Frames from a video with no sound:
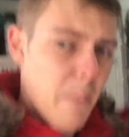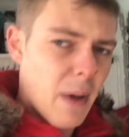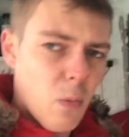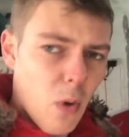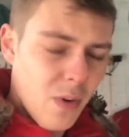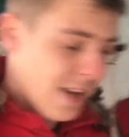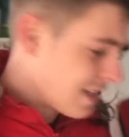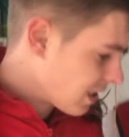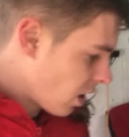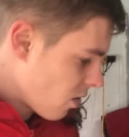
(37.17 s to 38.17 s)
But what we
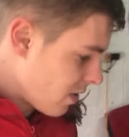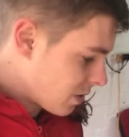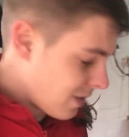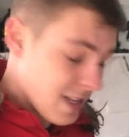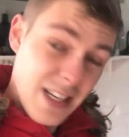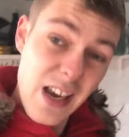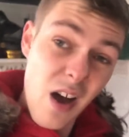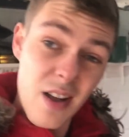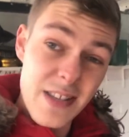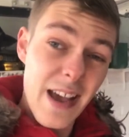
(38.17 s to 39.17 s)
need to do is we need to
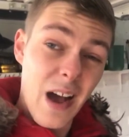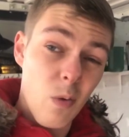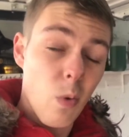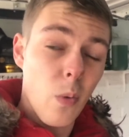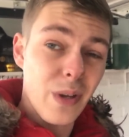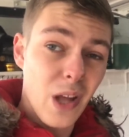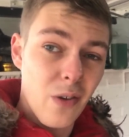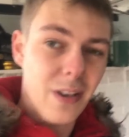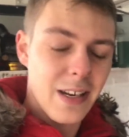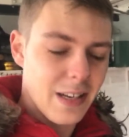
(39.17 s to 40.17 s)
cut out what we
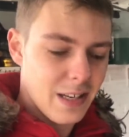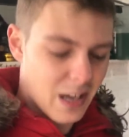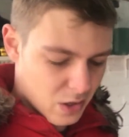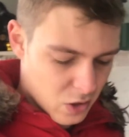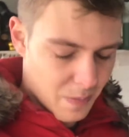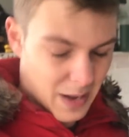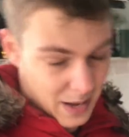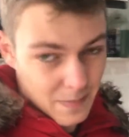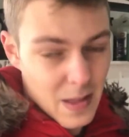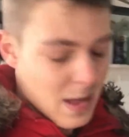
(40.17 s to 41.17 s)
don't need in the engine bay.
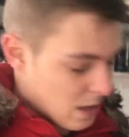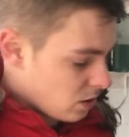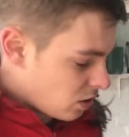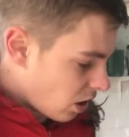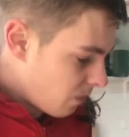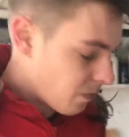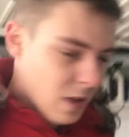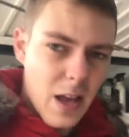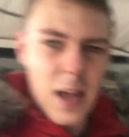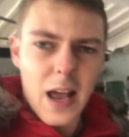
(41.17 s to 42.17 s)
So,
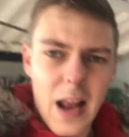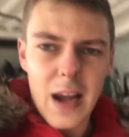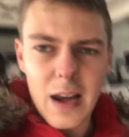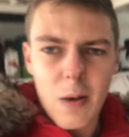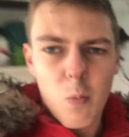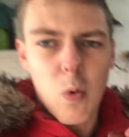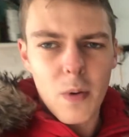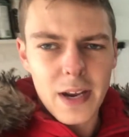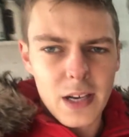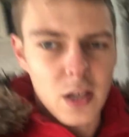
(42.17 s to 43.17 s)
what
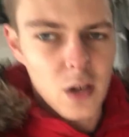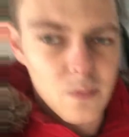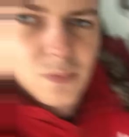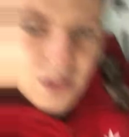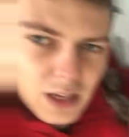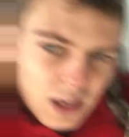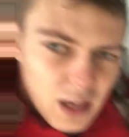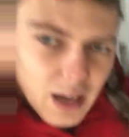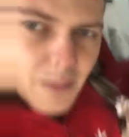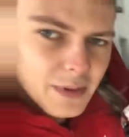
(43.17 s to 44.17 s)
we're going to do,
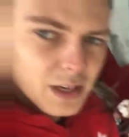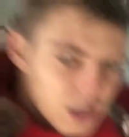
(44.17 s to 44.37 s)
let me